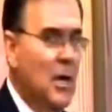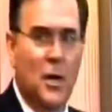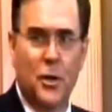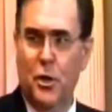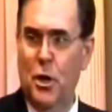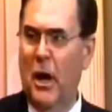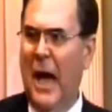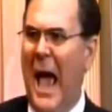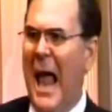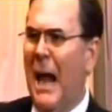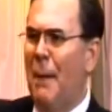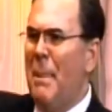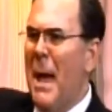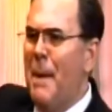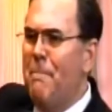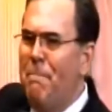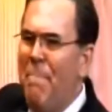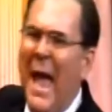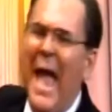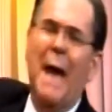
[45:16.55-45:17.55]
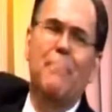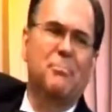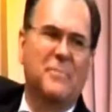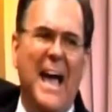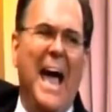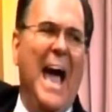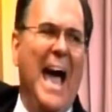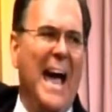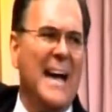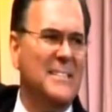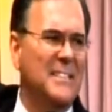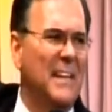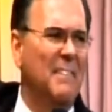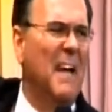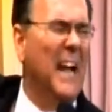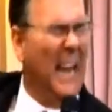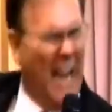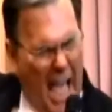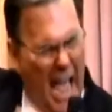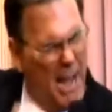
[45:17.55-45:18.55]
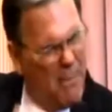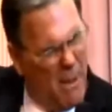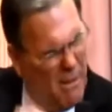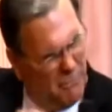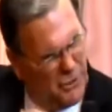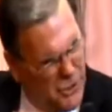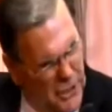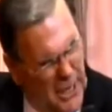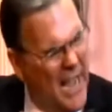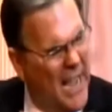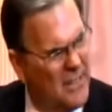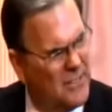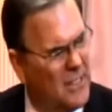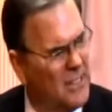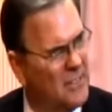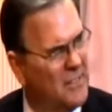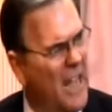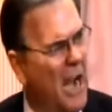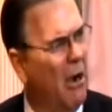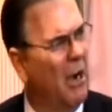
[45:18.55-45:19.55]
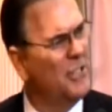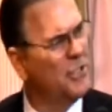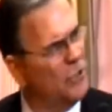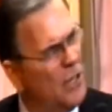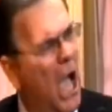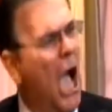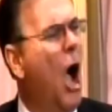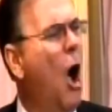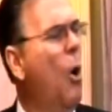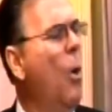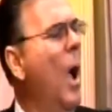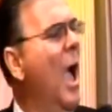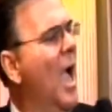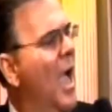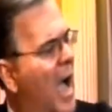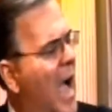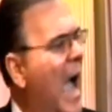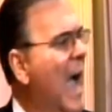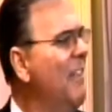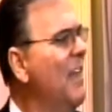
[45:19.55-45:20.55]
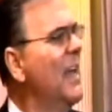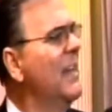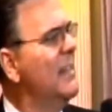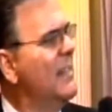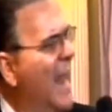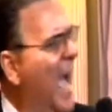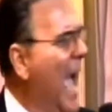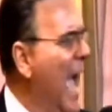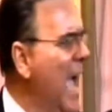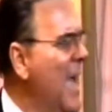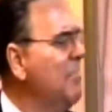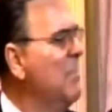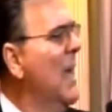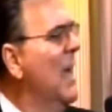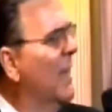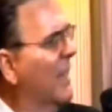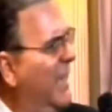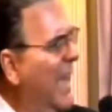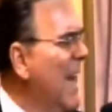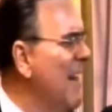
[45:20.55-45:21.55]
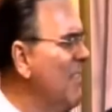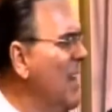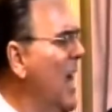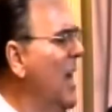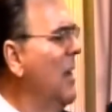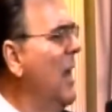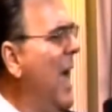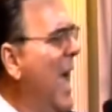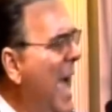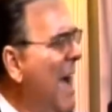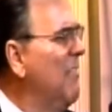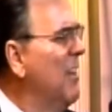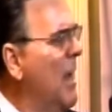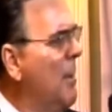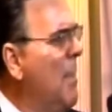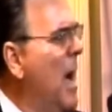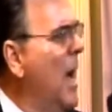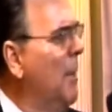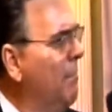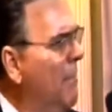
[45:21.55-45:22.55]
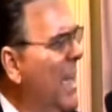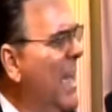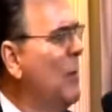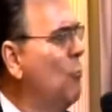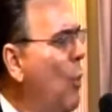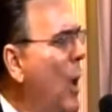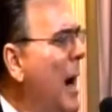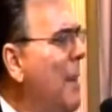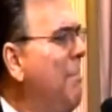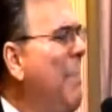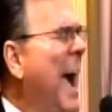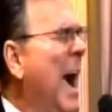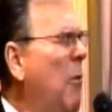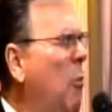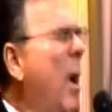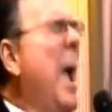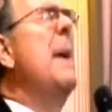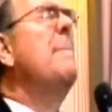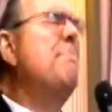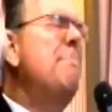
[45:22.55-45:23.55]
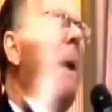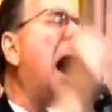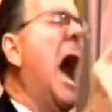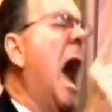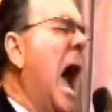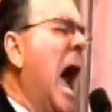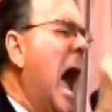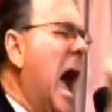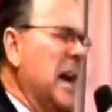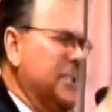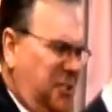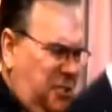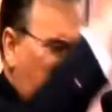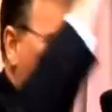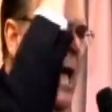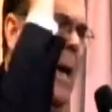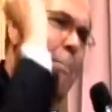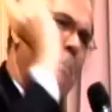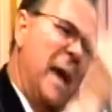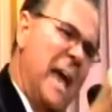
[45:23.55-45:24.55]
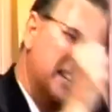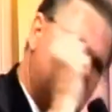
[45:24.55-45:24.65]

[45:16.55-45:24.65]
You got to be baptized in the name of Jesus. There is no other name given unto heaven among men whereby we must be